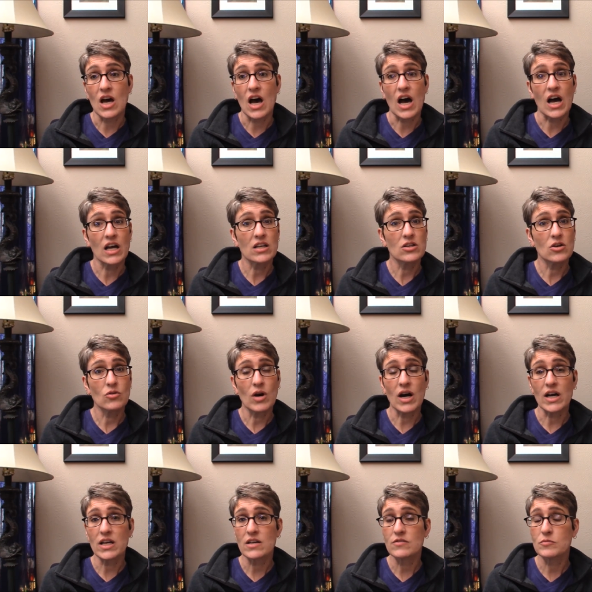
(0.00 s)
I know
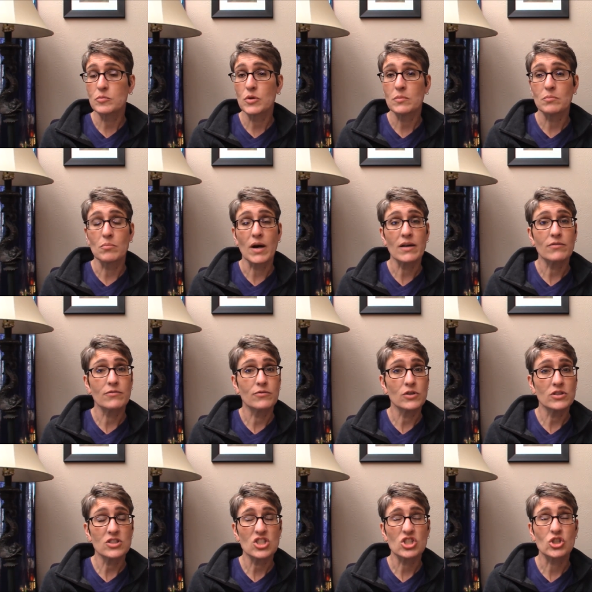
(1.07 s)
I have put my
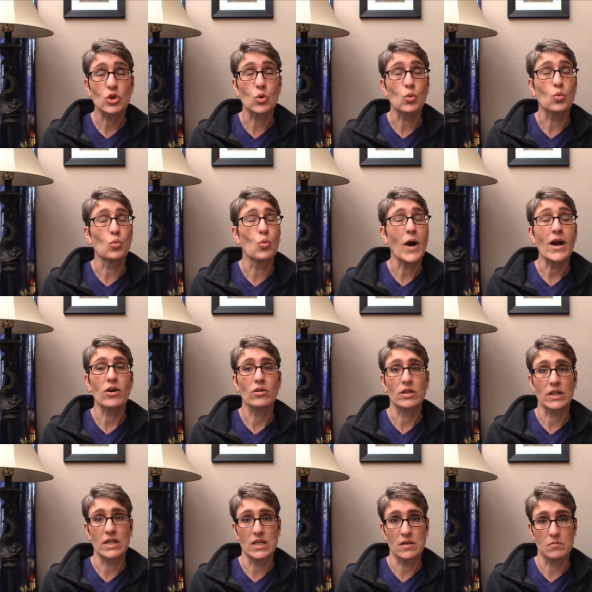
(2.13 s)
foot
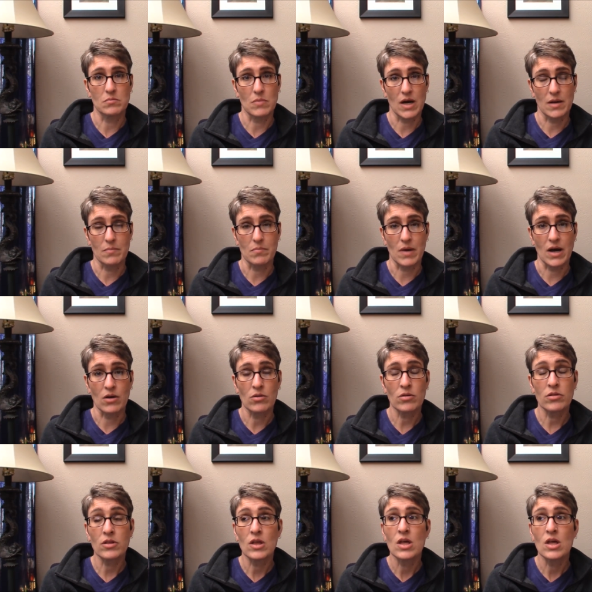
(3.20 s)
squarely in my mouth.